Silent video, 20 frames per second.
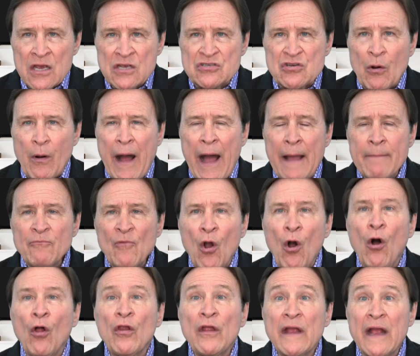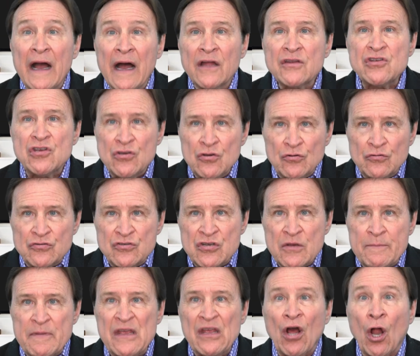So I'm calling on you
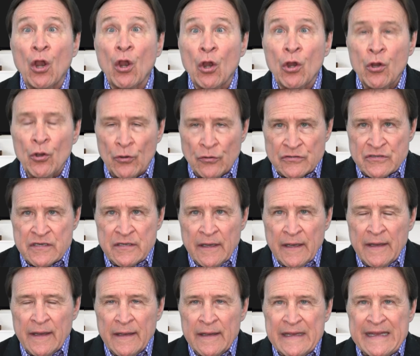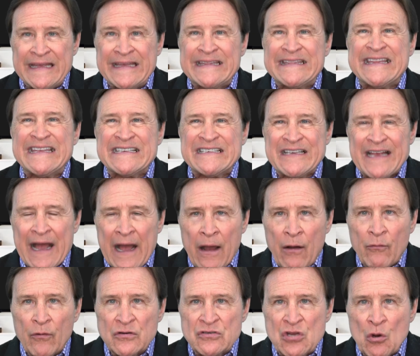to be alert in this
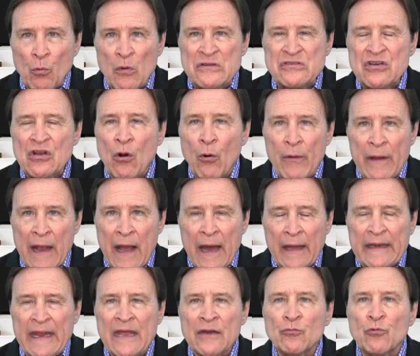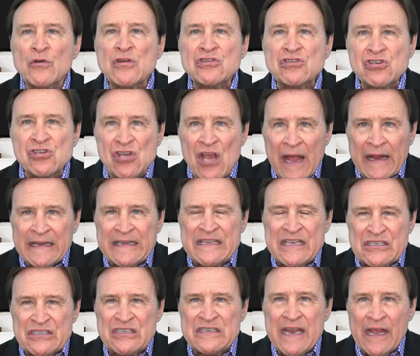hour to what's going on and reject
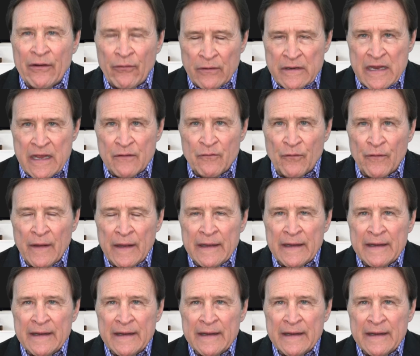this narrative